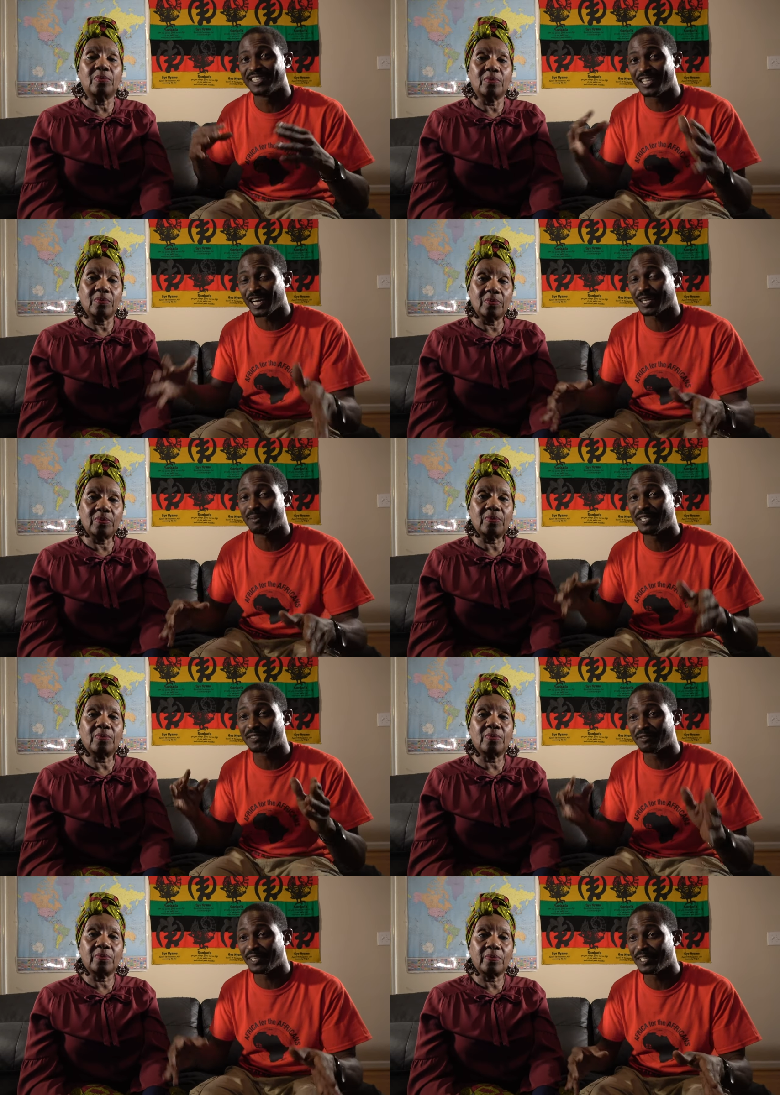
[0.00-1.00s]

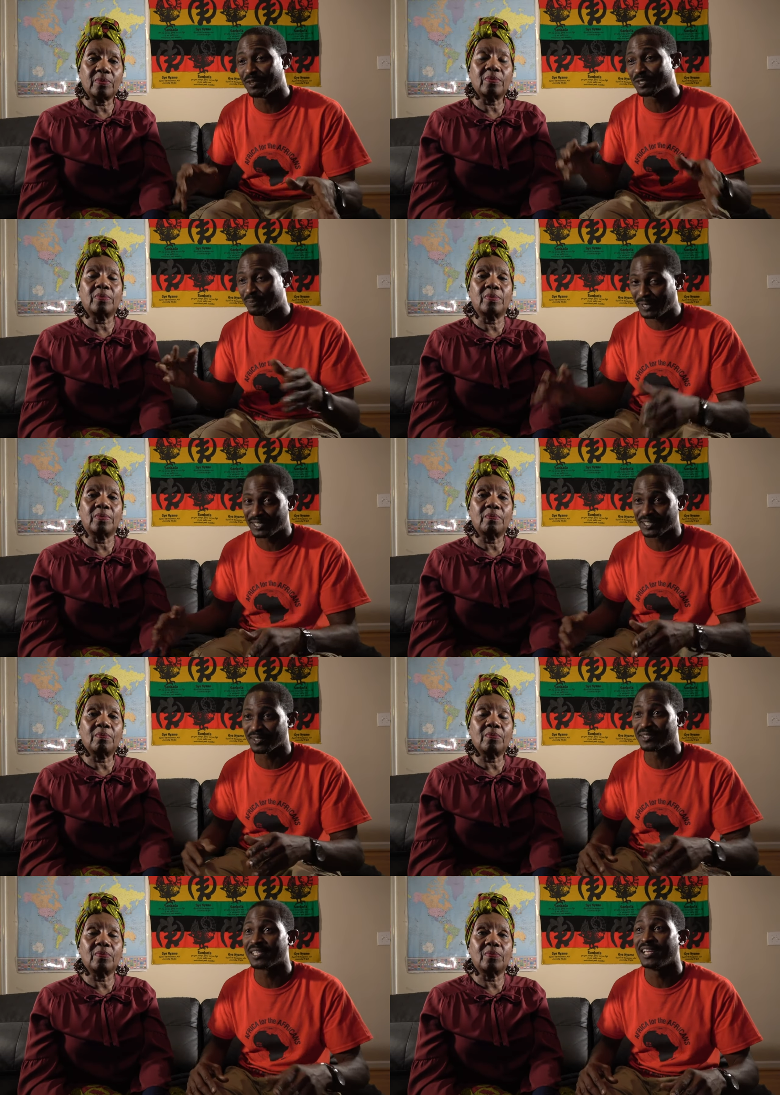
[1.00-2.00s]
Speaker 1: documents, videos,
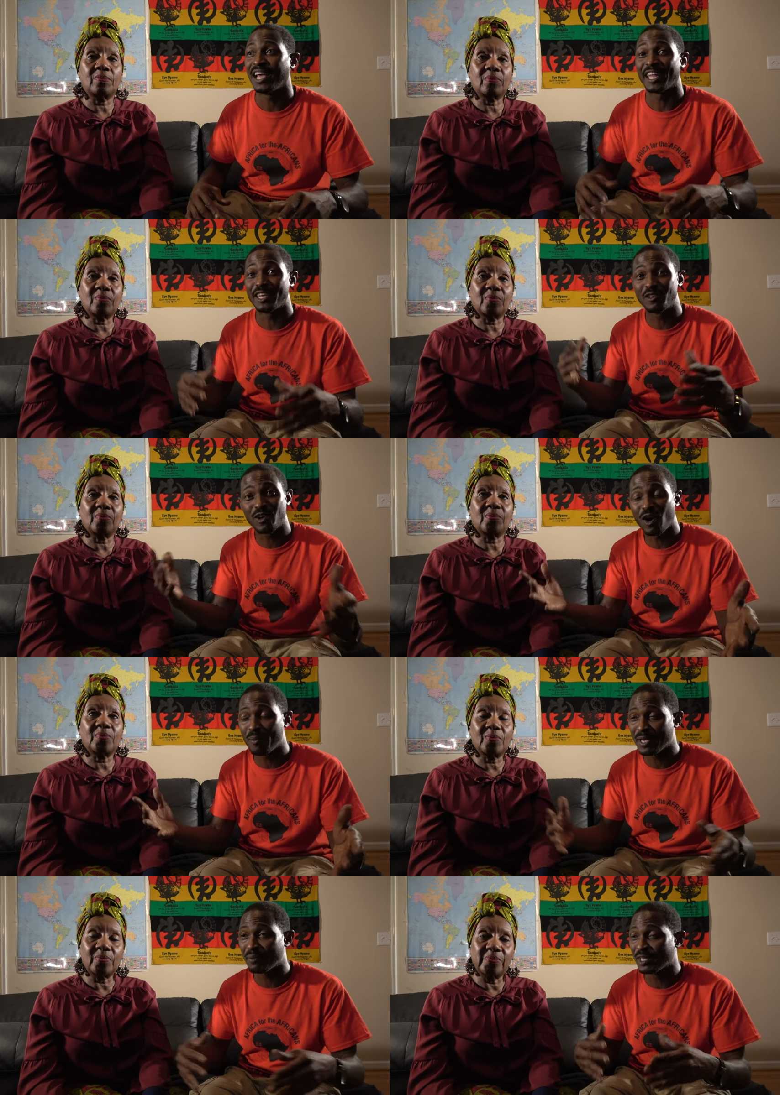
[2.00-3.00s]
pictures, and then you
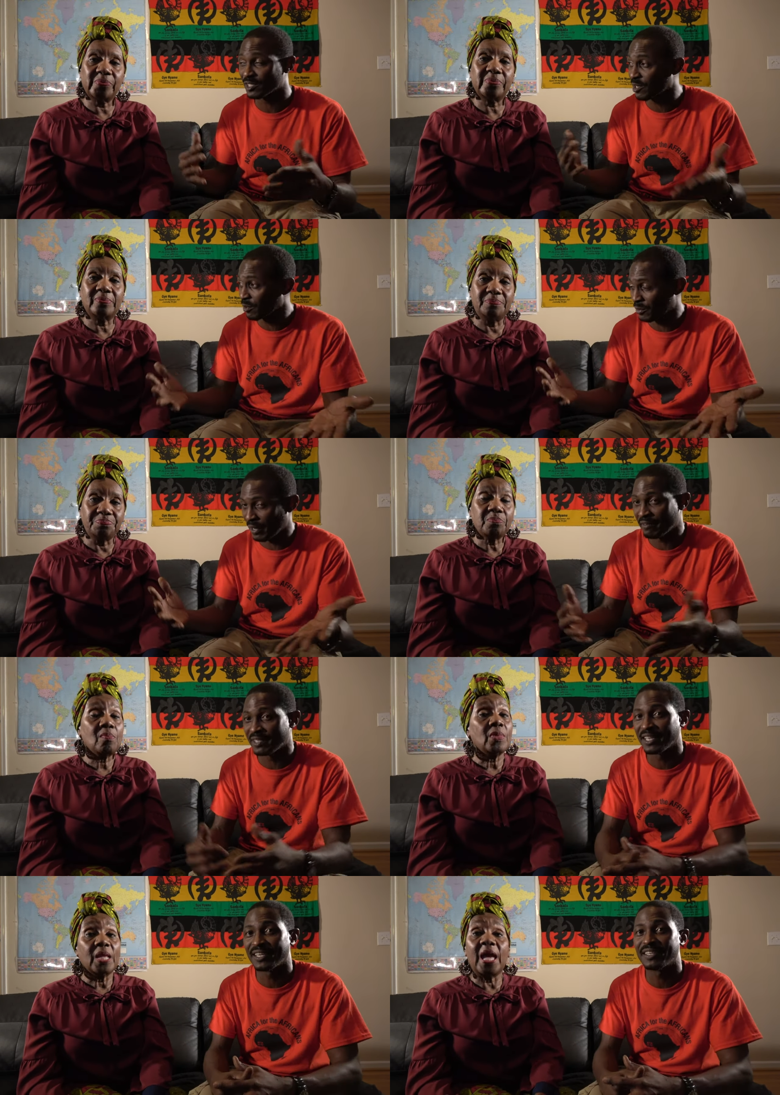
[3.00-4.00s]
call me and we just go through
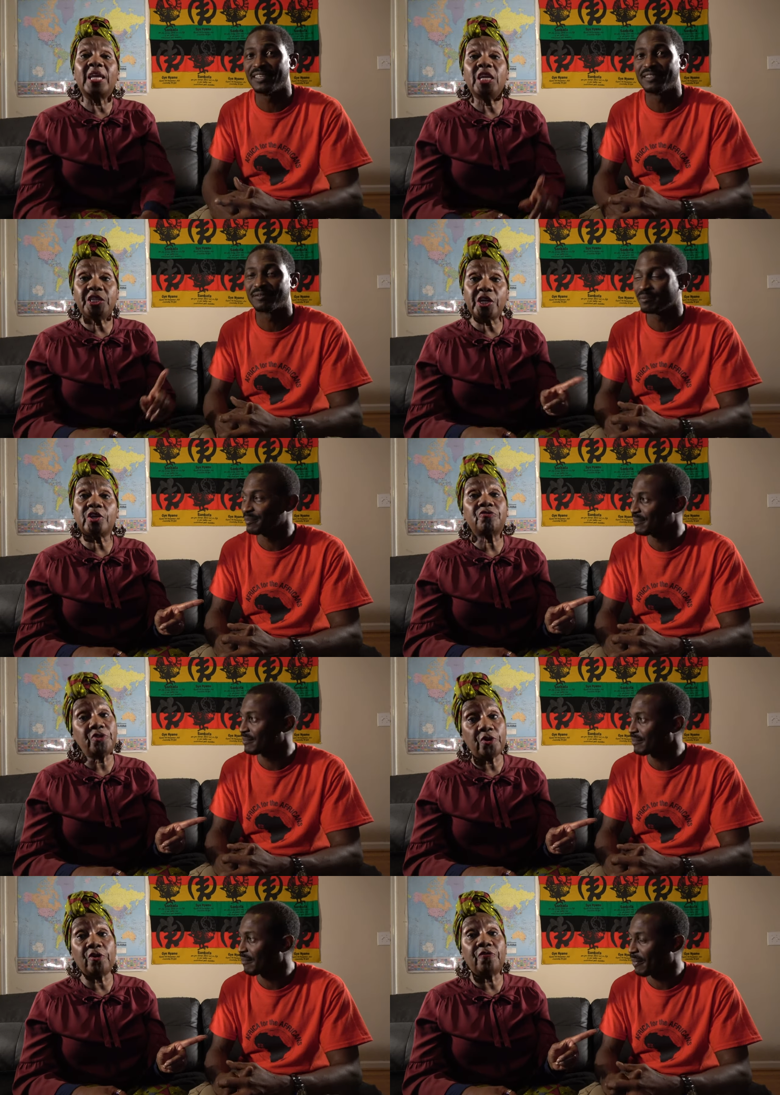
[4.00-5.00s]
everything. And he does
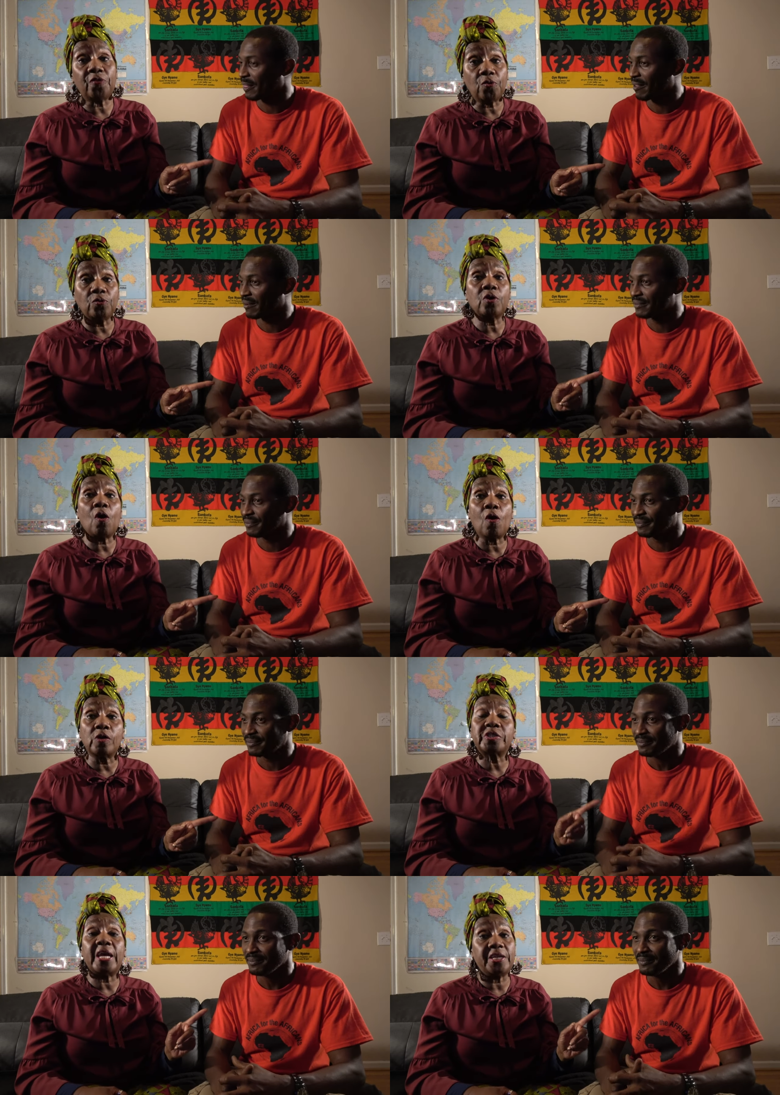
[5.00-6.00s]
return phone
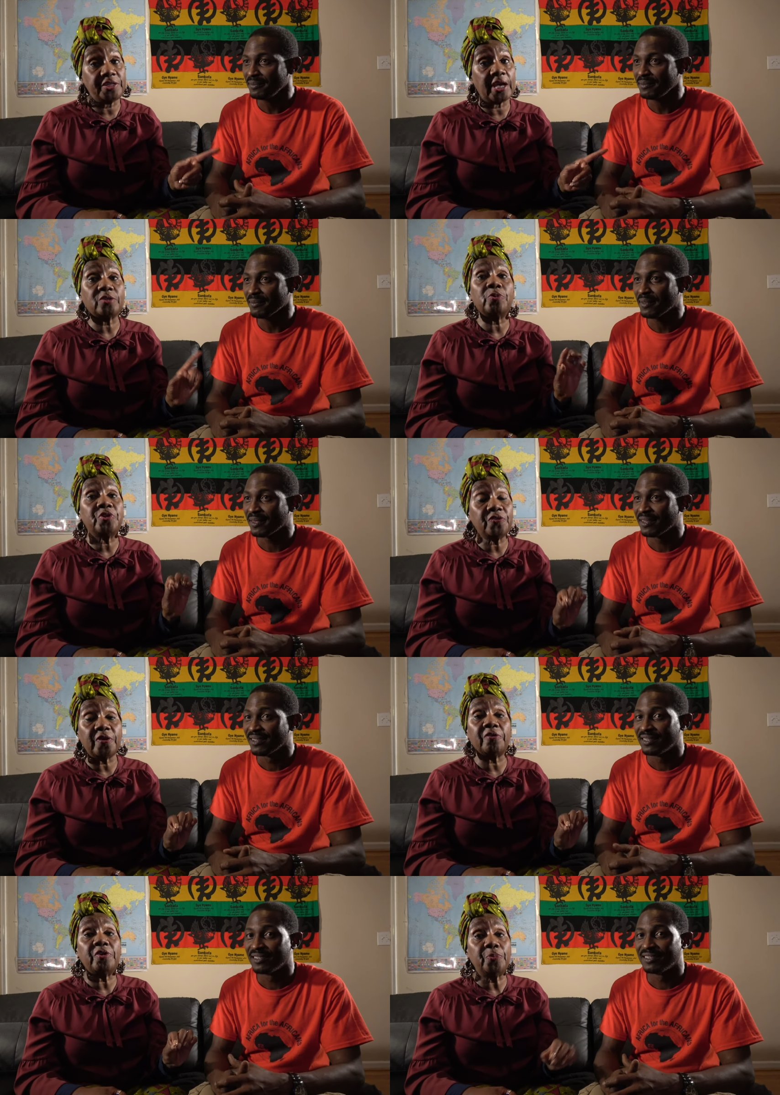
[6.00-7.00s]
Speaker 2: calls and texts, which is
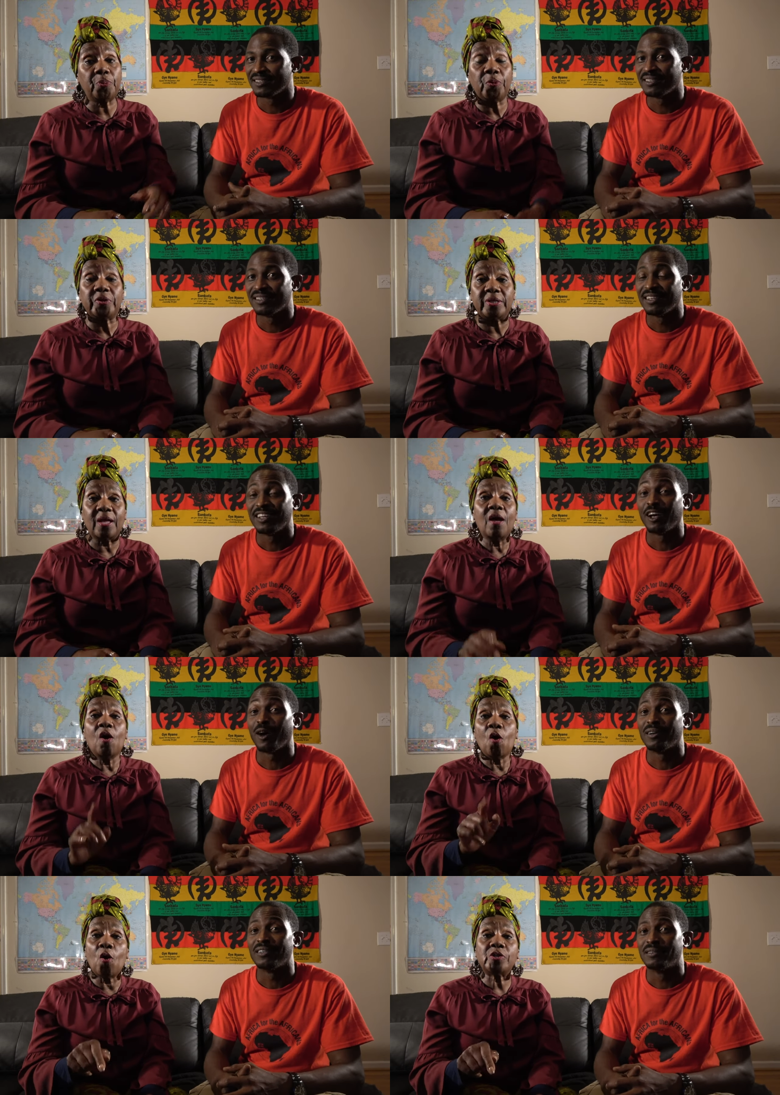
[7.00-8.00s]
very important.
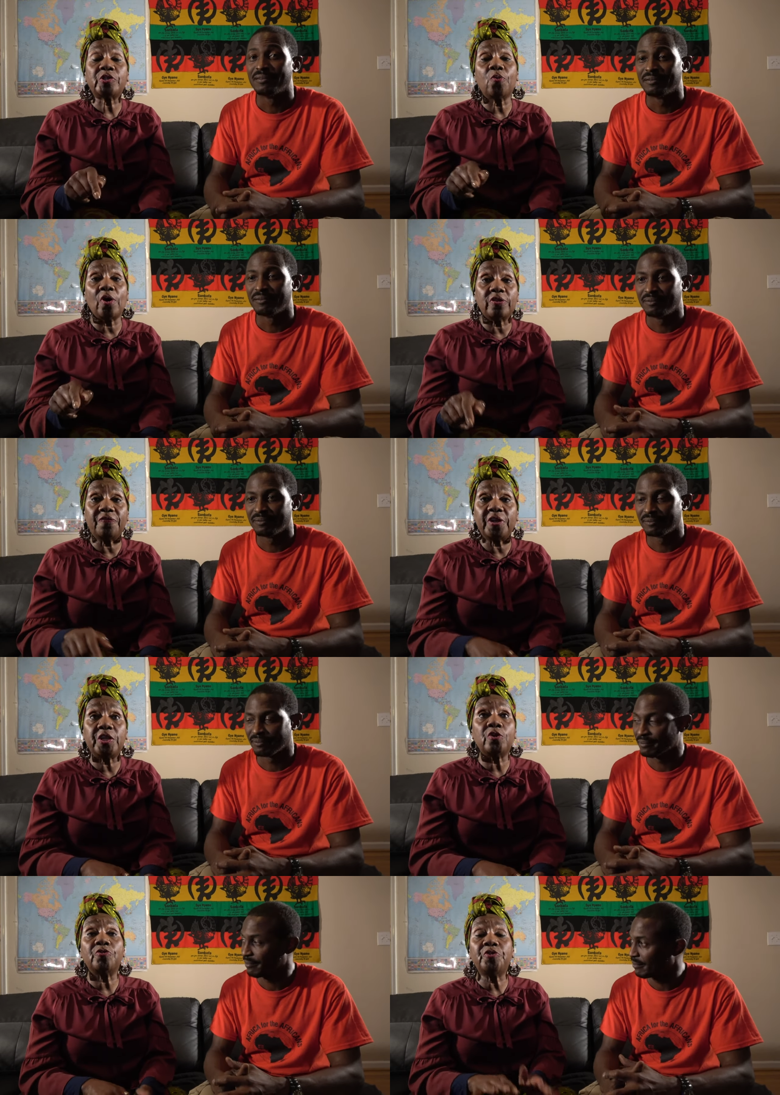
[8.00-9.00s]
Also on the
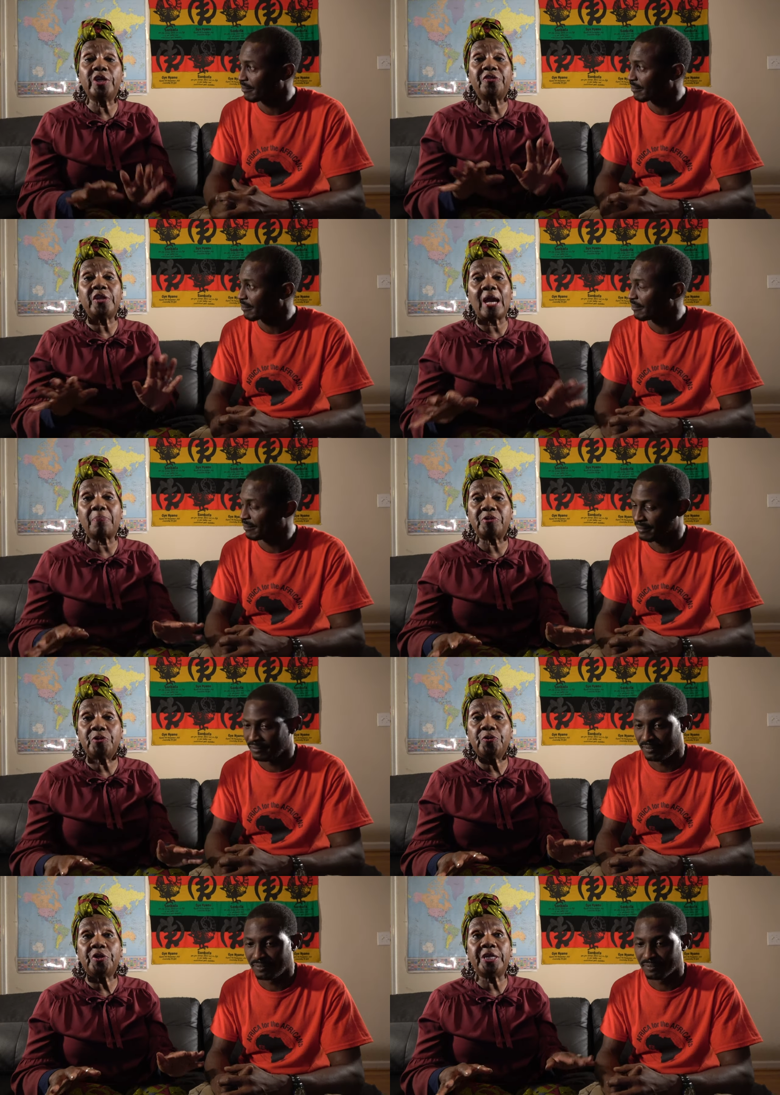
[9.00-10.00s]
videos, you get the
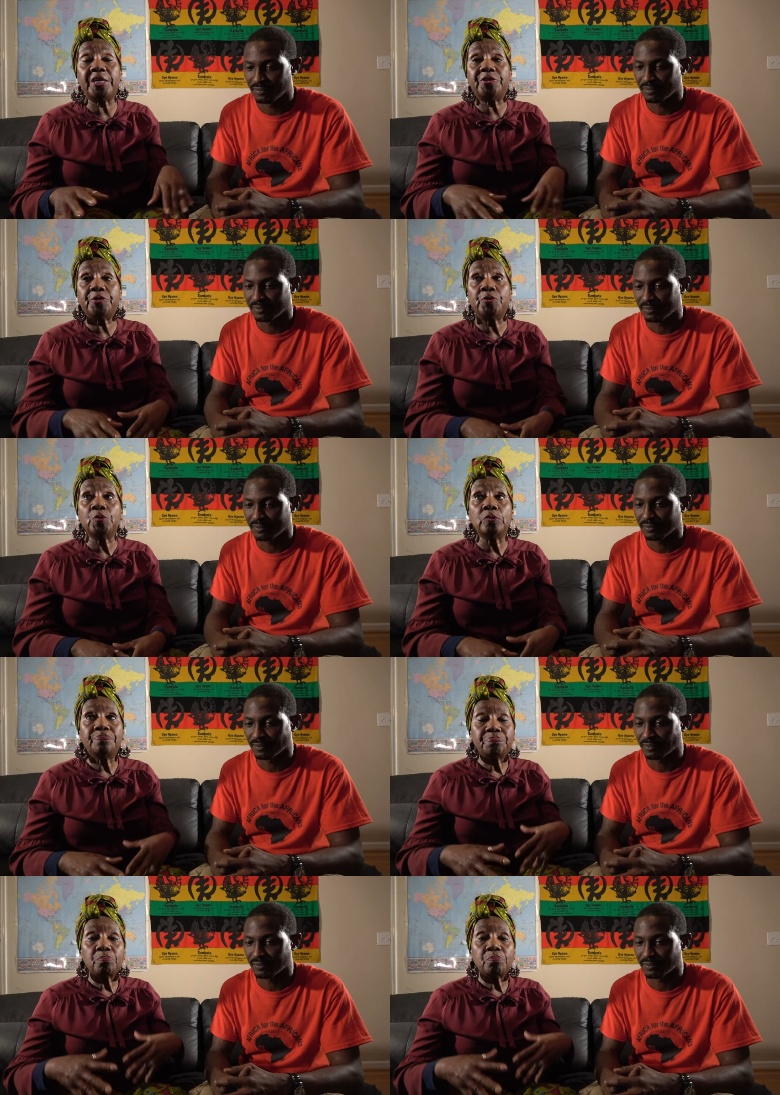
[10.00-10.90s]
opportunity to